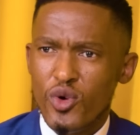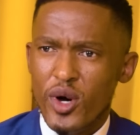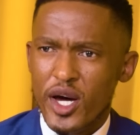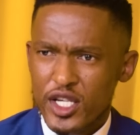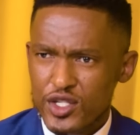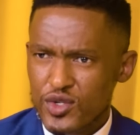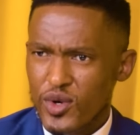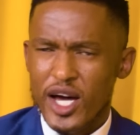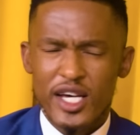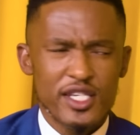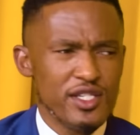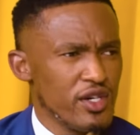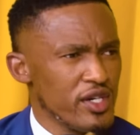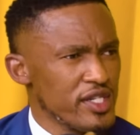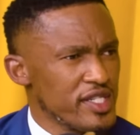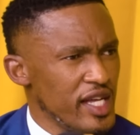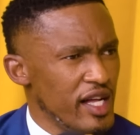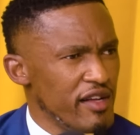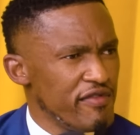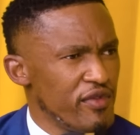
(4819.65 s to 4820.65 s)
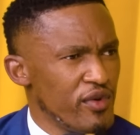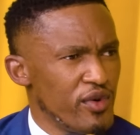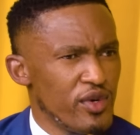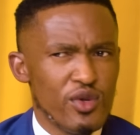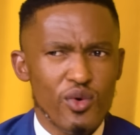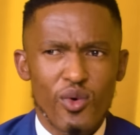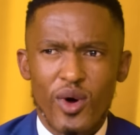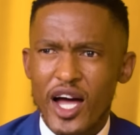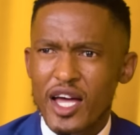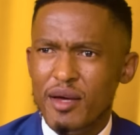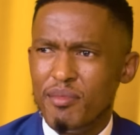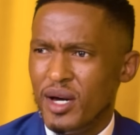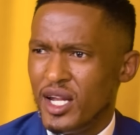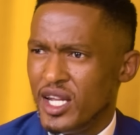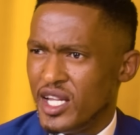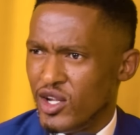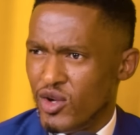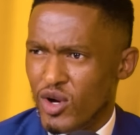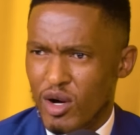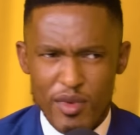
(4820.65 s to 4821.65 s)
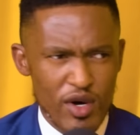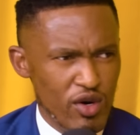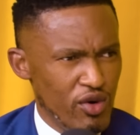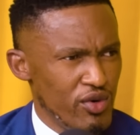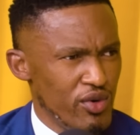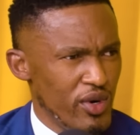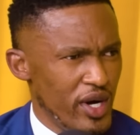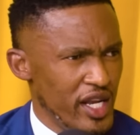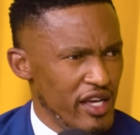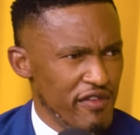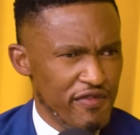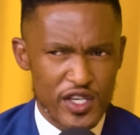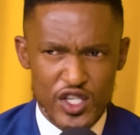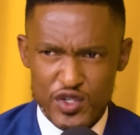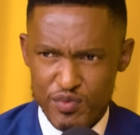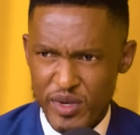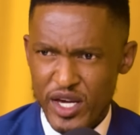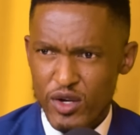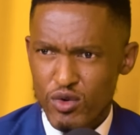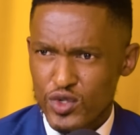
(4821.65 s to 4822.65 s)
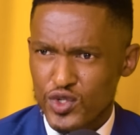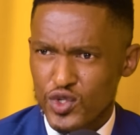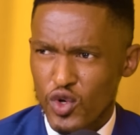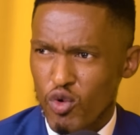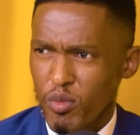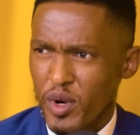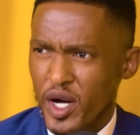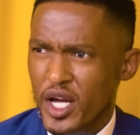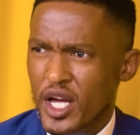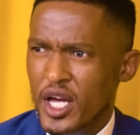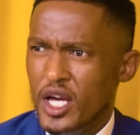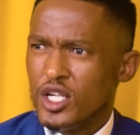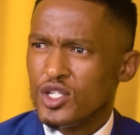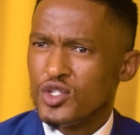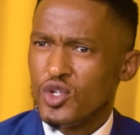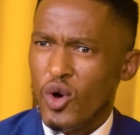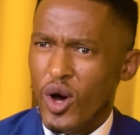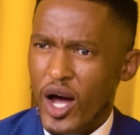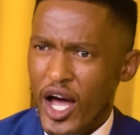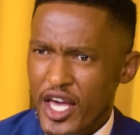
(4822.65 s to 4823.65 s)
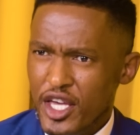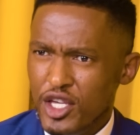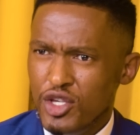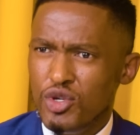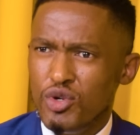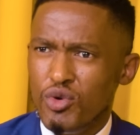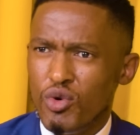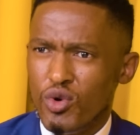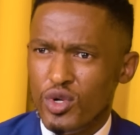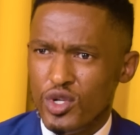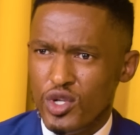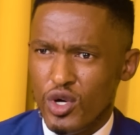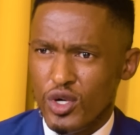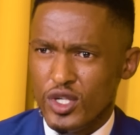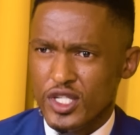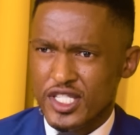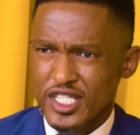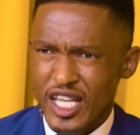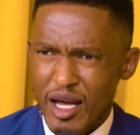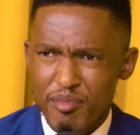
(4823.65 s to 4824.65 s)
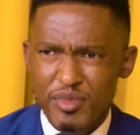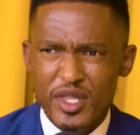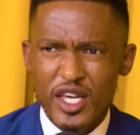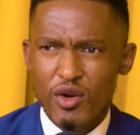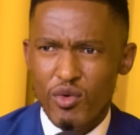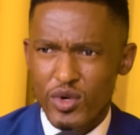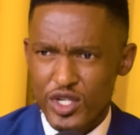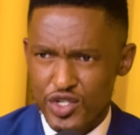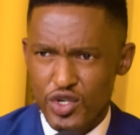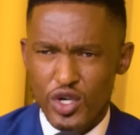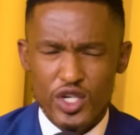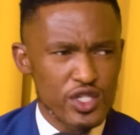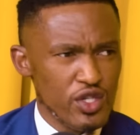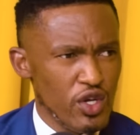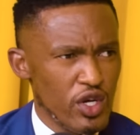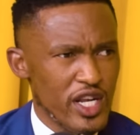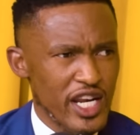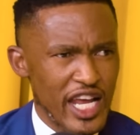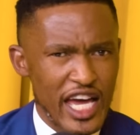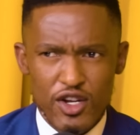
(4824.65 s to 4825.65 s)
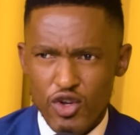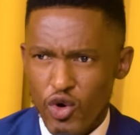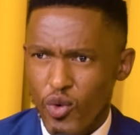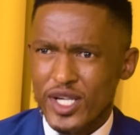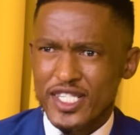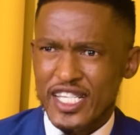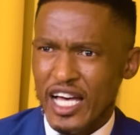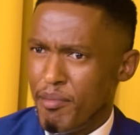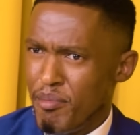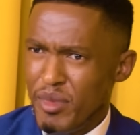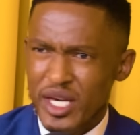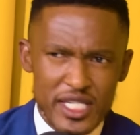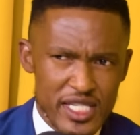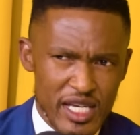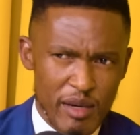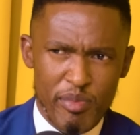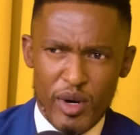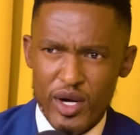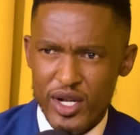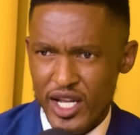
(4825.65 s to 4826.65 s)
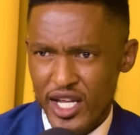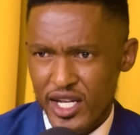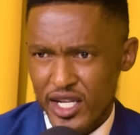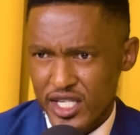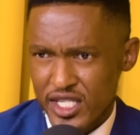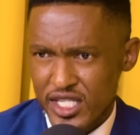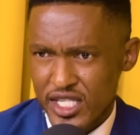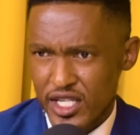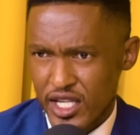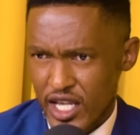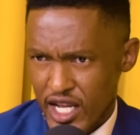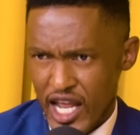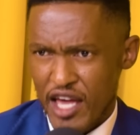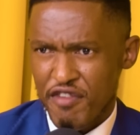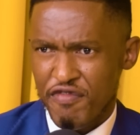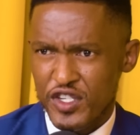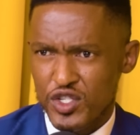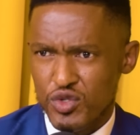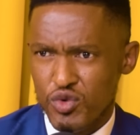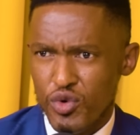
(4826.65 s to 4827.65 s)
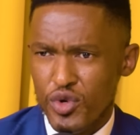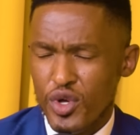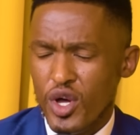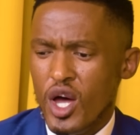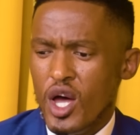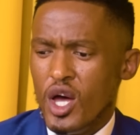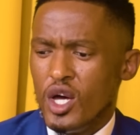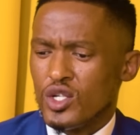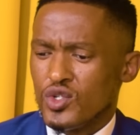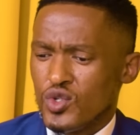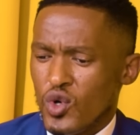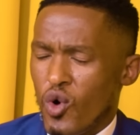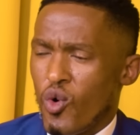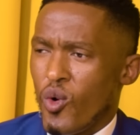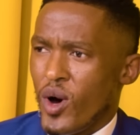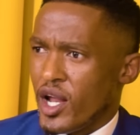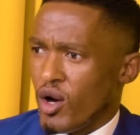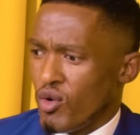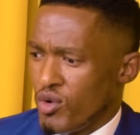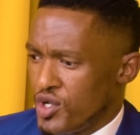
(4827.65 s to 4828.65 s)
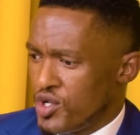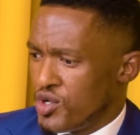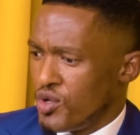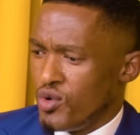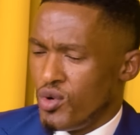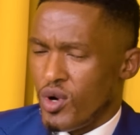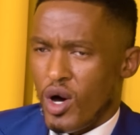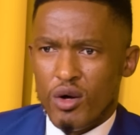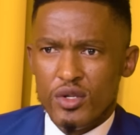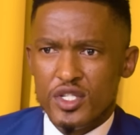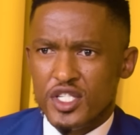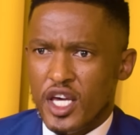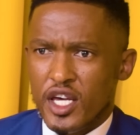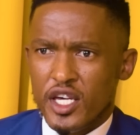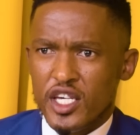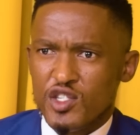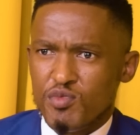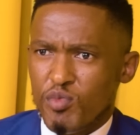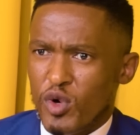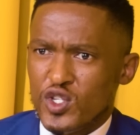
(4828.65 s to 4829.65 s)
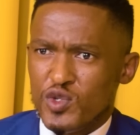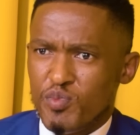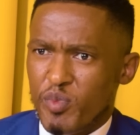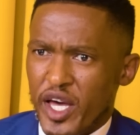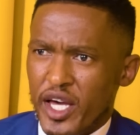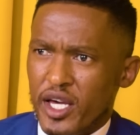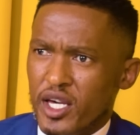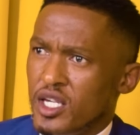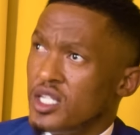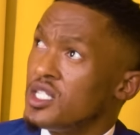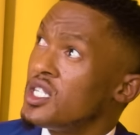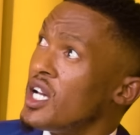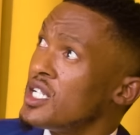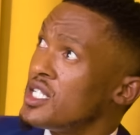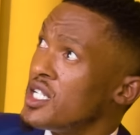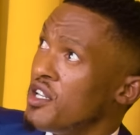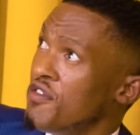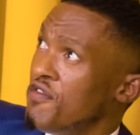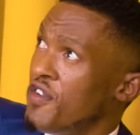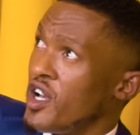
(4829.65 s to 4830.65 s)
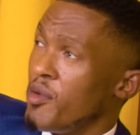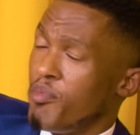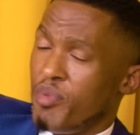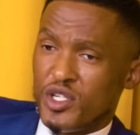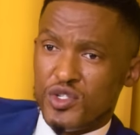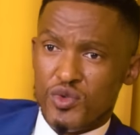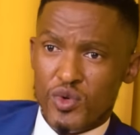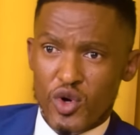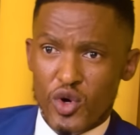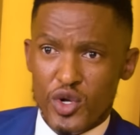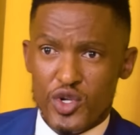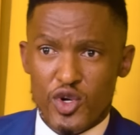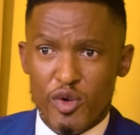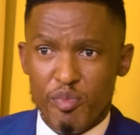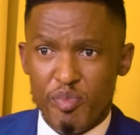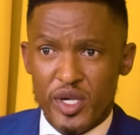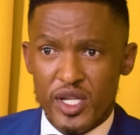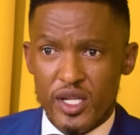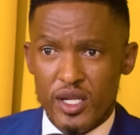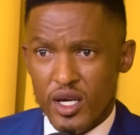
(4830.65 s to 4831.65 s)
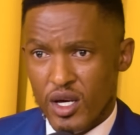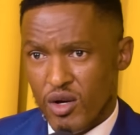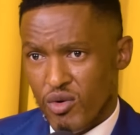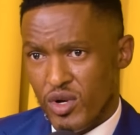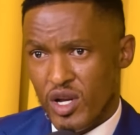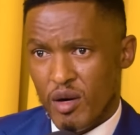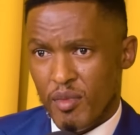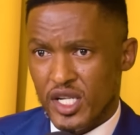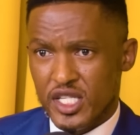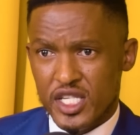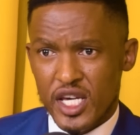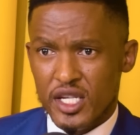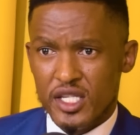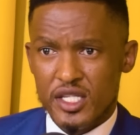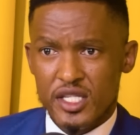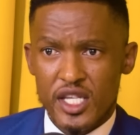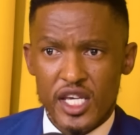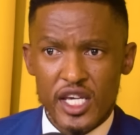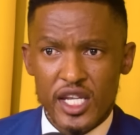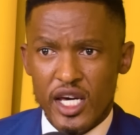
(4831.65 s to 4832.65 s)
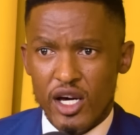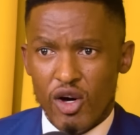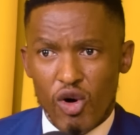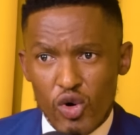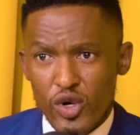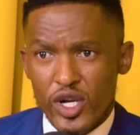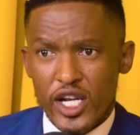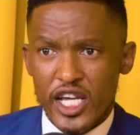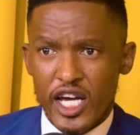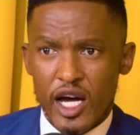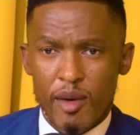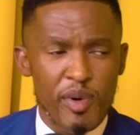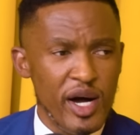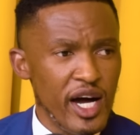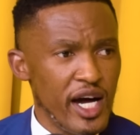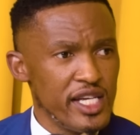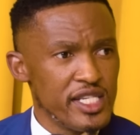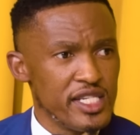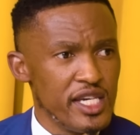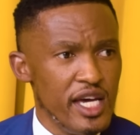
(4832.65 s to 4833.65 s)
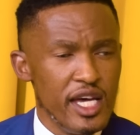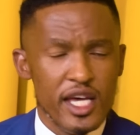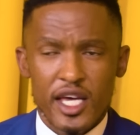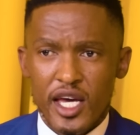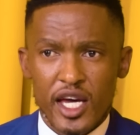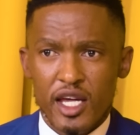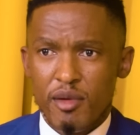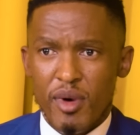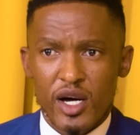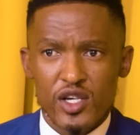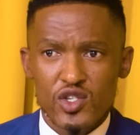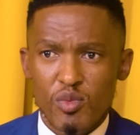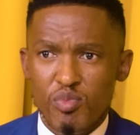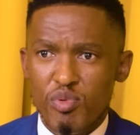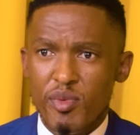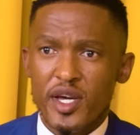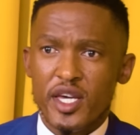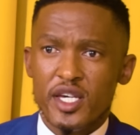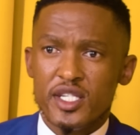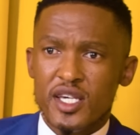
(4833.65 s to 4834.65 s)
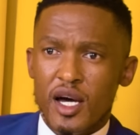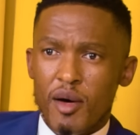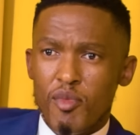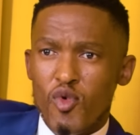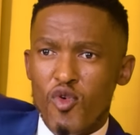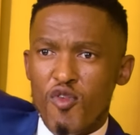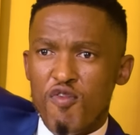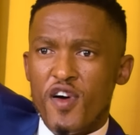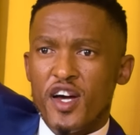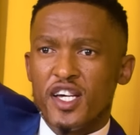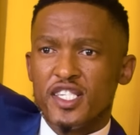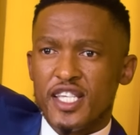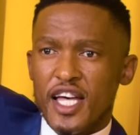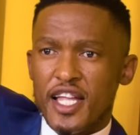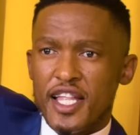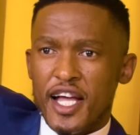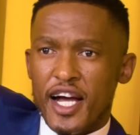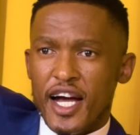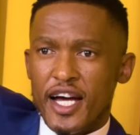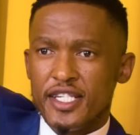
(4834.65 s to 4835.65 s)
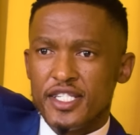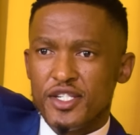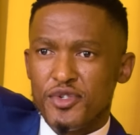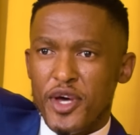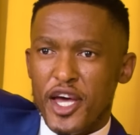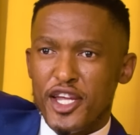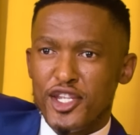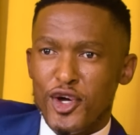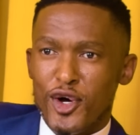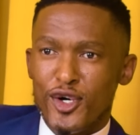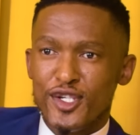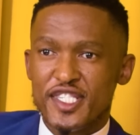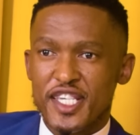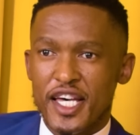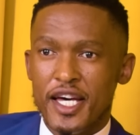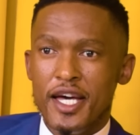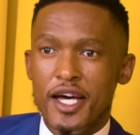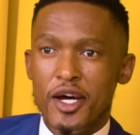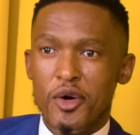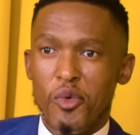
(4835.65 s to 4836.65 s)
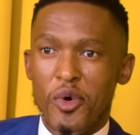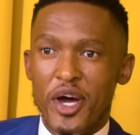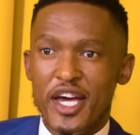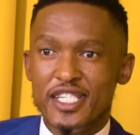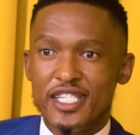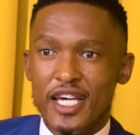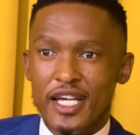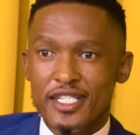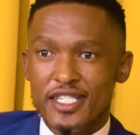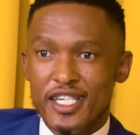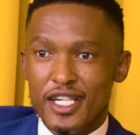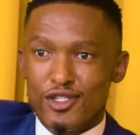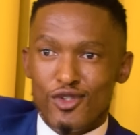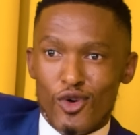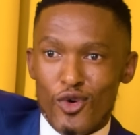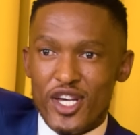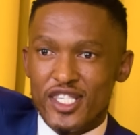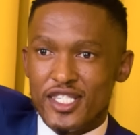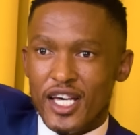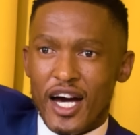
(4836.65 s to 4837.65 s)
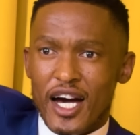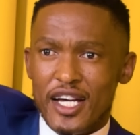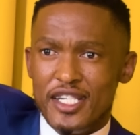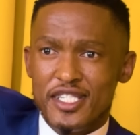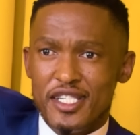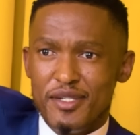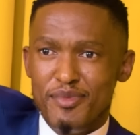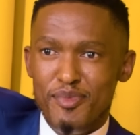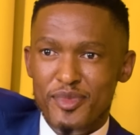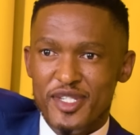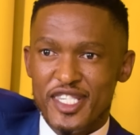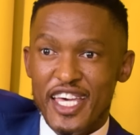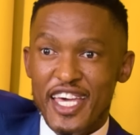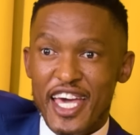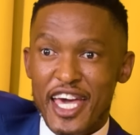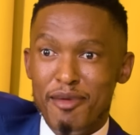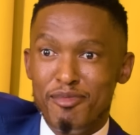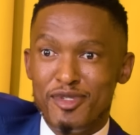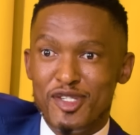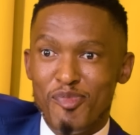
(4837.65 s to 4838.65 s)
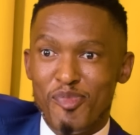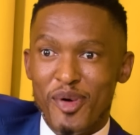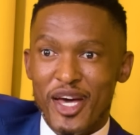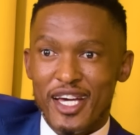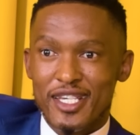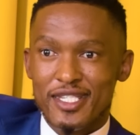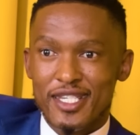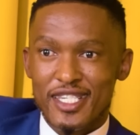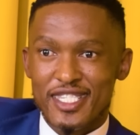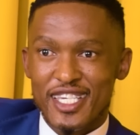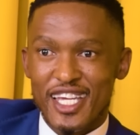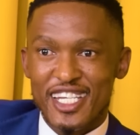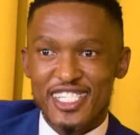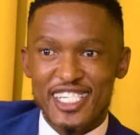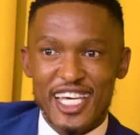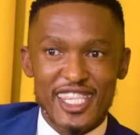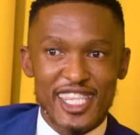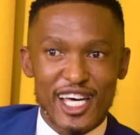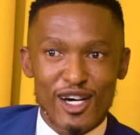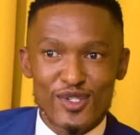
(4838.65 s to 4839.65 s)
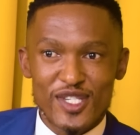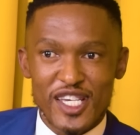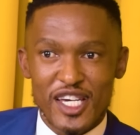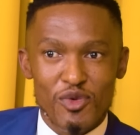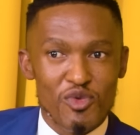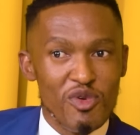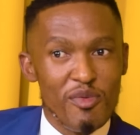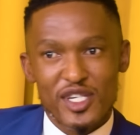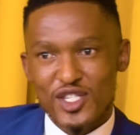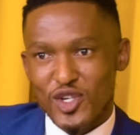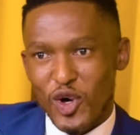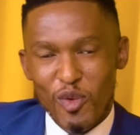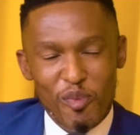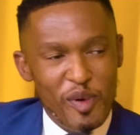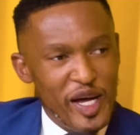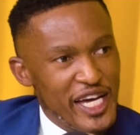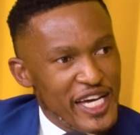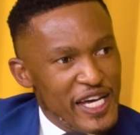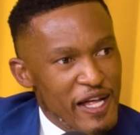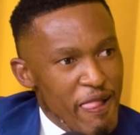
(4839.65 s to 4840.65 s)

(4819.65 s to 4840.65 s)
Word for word: so ask yourself, why if this man was sober? So I knew something was just not right or was amiss about Lentesi, the life is good. So what I would do, I would take a sports bag, if I pay will drop in, when I'm a 10 stina, only a parat, and Mangzopumanya tabu, Fagisan Larange, we are dons. Wait until so ends Arange, say empty bags, actually 10,000, you must go back.